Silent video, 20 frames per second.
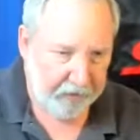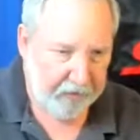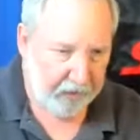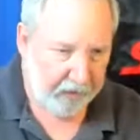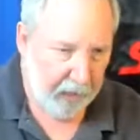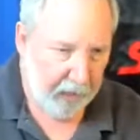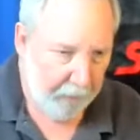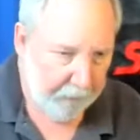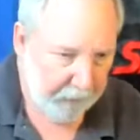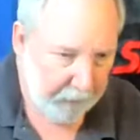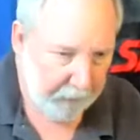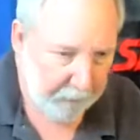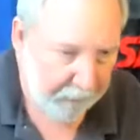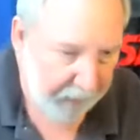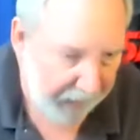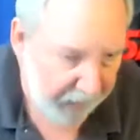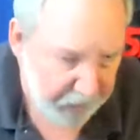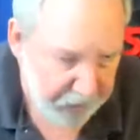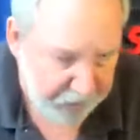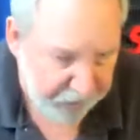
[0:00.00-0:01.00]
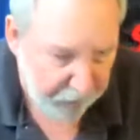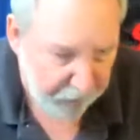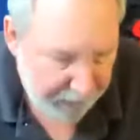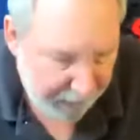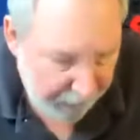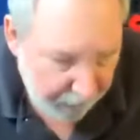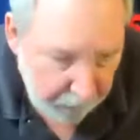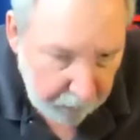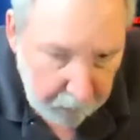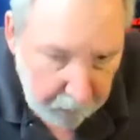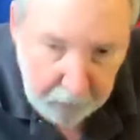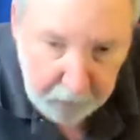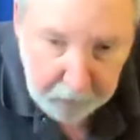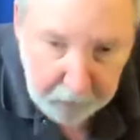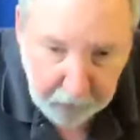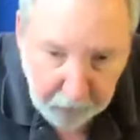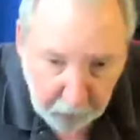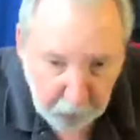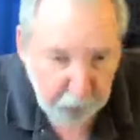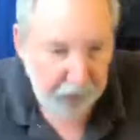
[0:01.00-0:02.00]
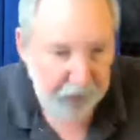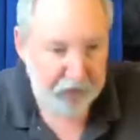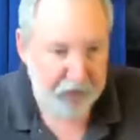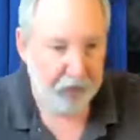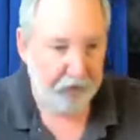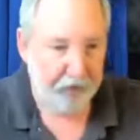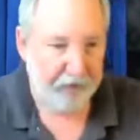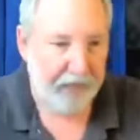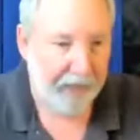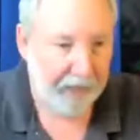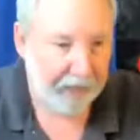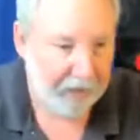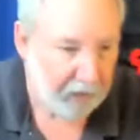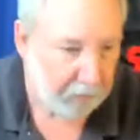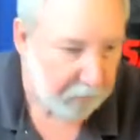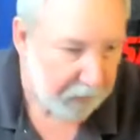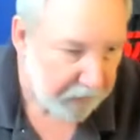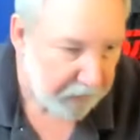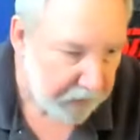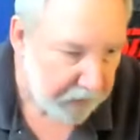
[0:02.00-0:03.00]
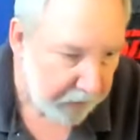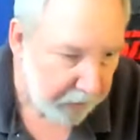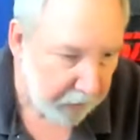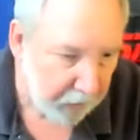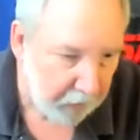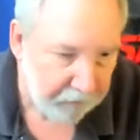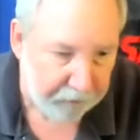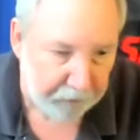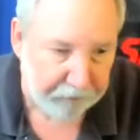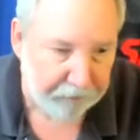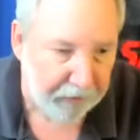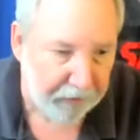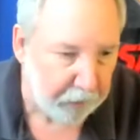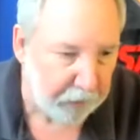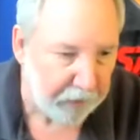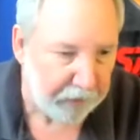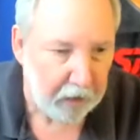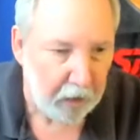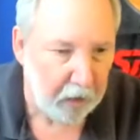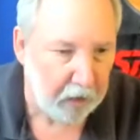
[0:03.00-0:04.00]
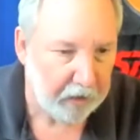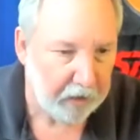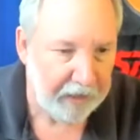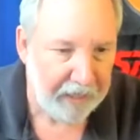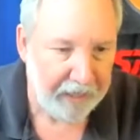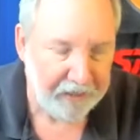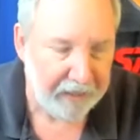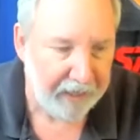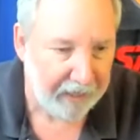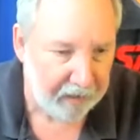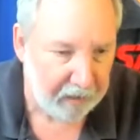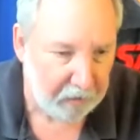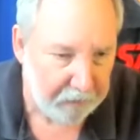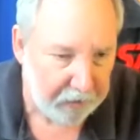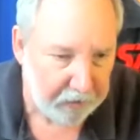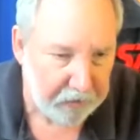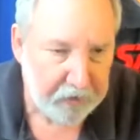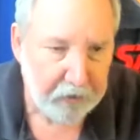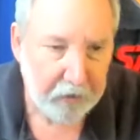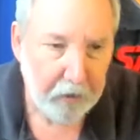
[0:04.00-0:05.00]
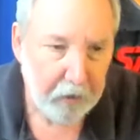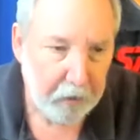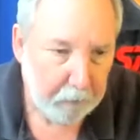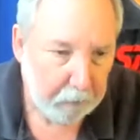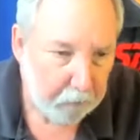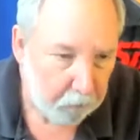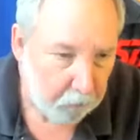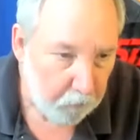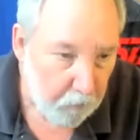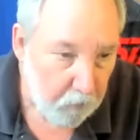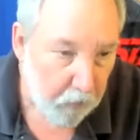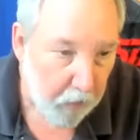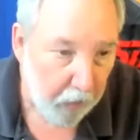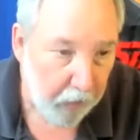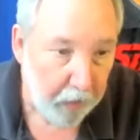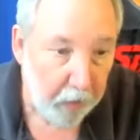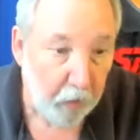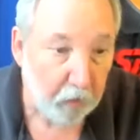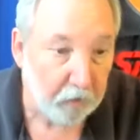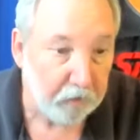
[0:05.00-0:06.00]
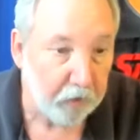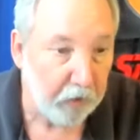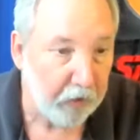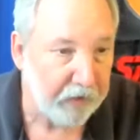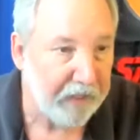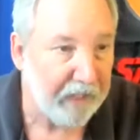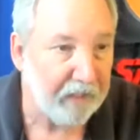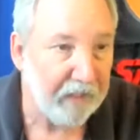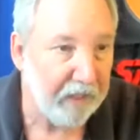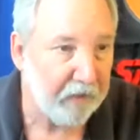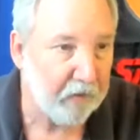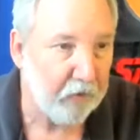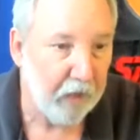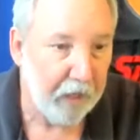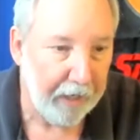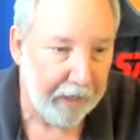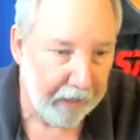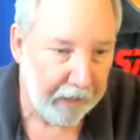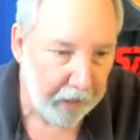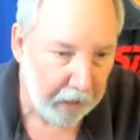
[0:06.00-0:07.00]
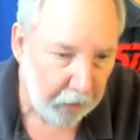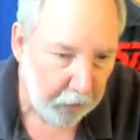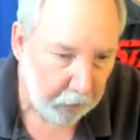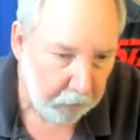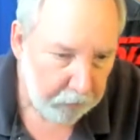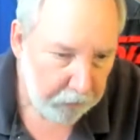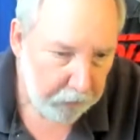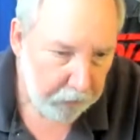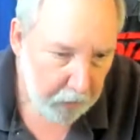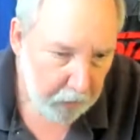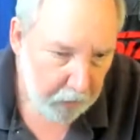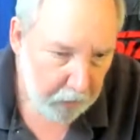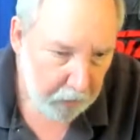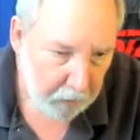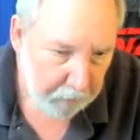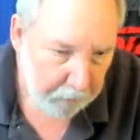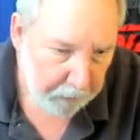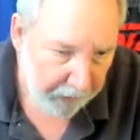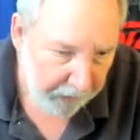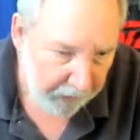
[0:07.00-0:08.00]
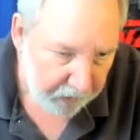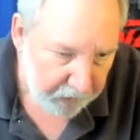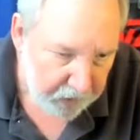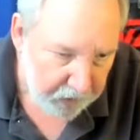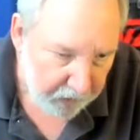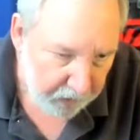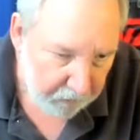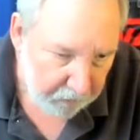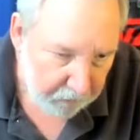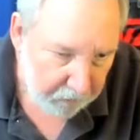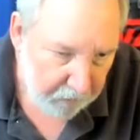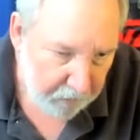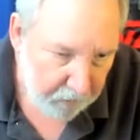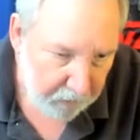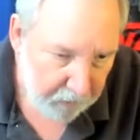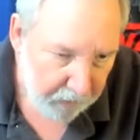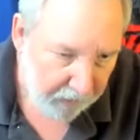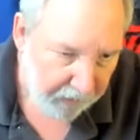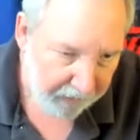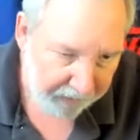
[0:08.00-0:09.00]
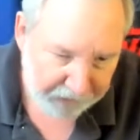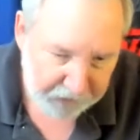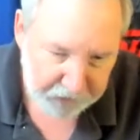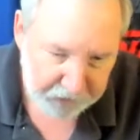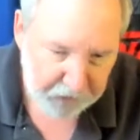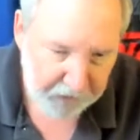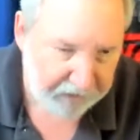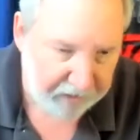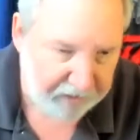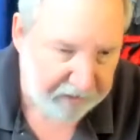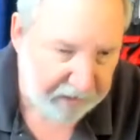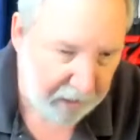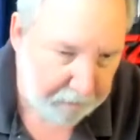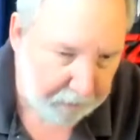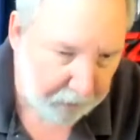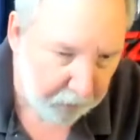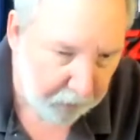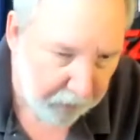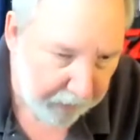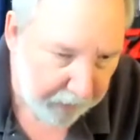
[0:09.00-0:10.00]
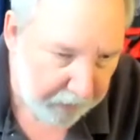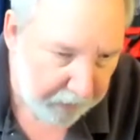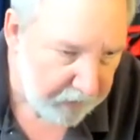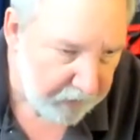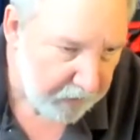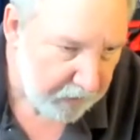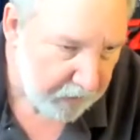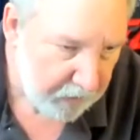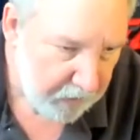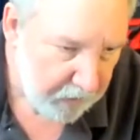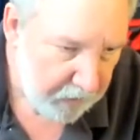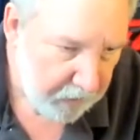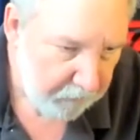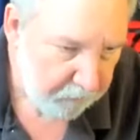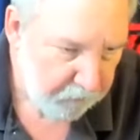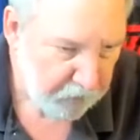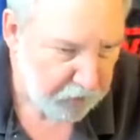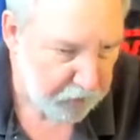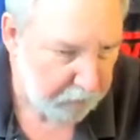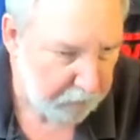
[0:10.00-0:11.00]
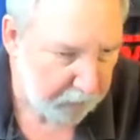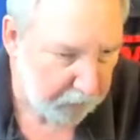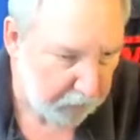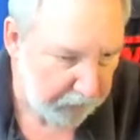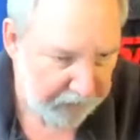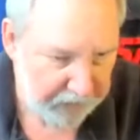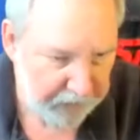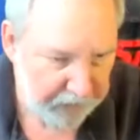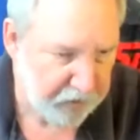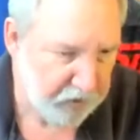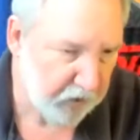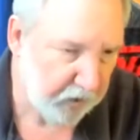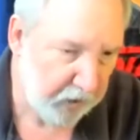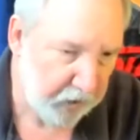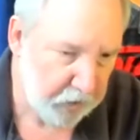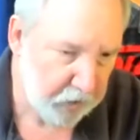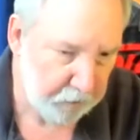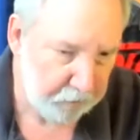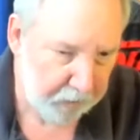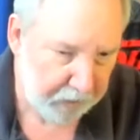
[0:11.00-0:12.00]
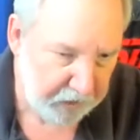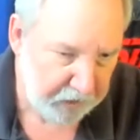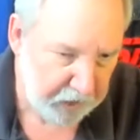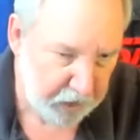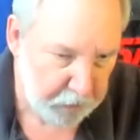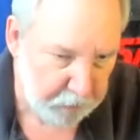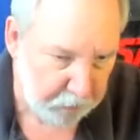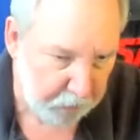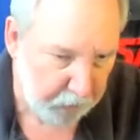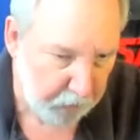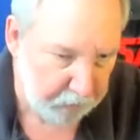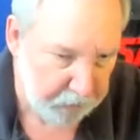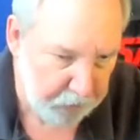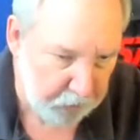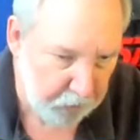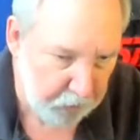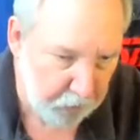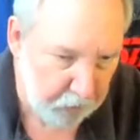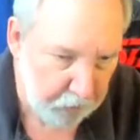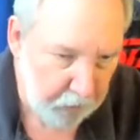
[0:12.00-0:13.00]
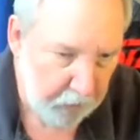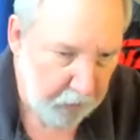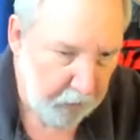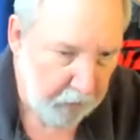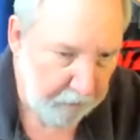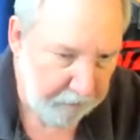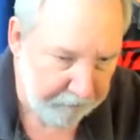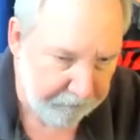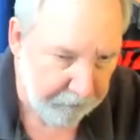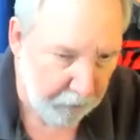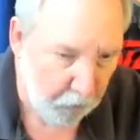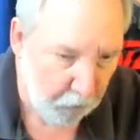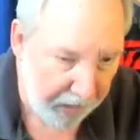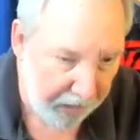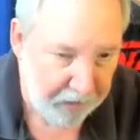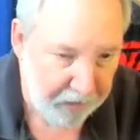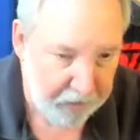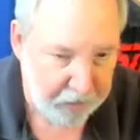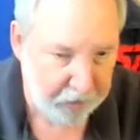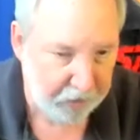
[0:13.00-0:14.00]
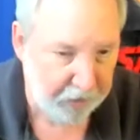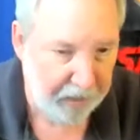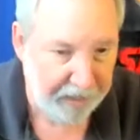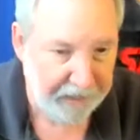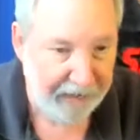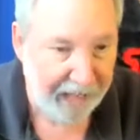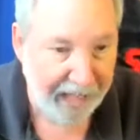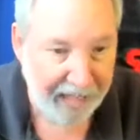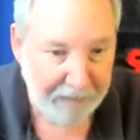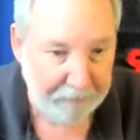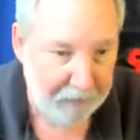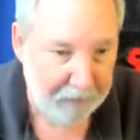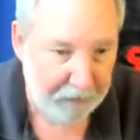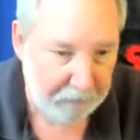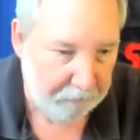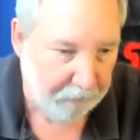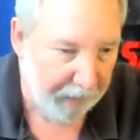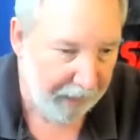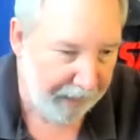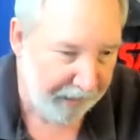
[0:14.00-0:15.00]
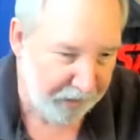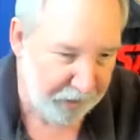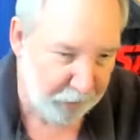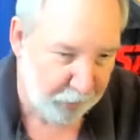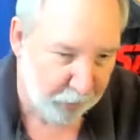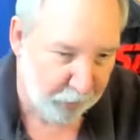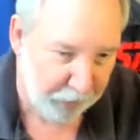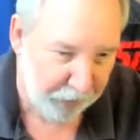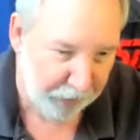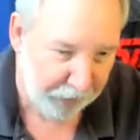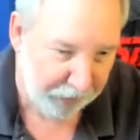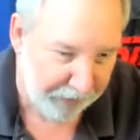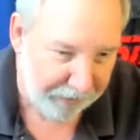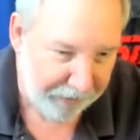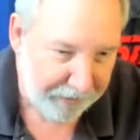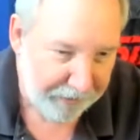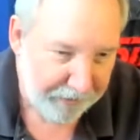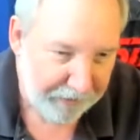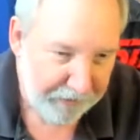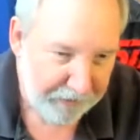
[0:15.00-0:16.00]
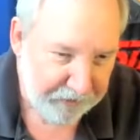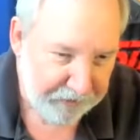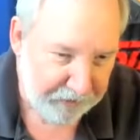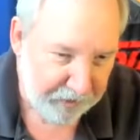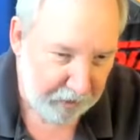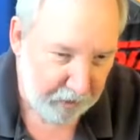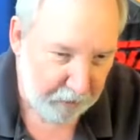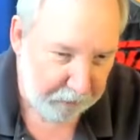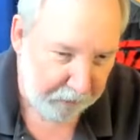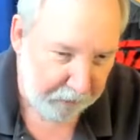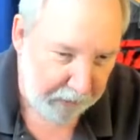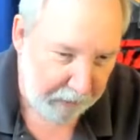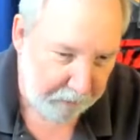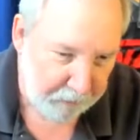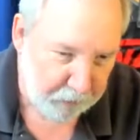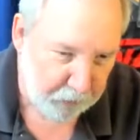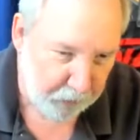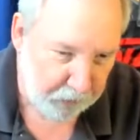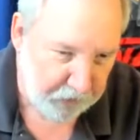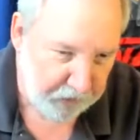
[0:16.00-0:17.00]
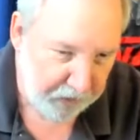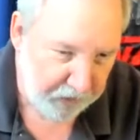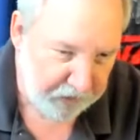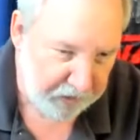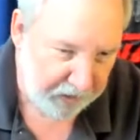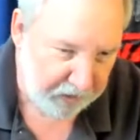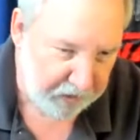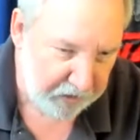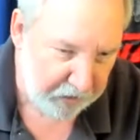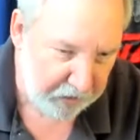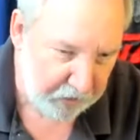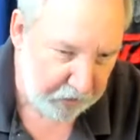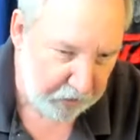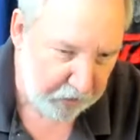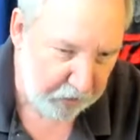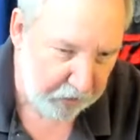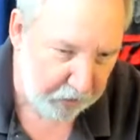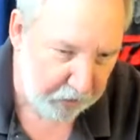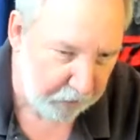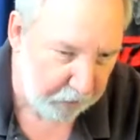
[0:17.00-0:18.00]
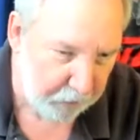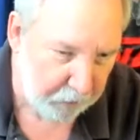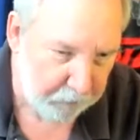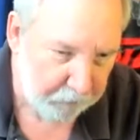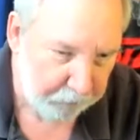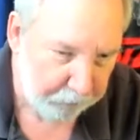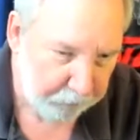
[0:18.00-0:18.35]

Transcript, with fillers: did a copy and paste from that original document here. If you're following along in that document uh, over on the Electro IO page, uh, I just got a typo on it. Similarly, installation process prompts you for enter an admin password. So perhaps we'll change that to two.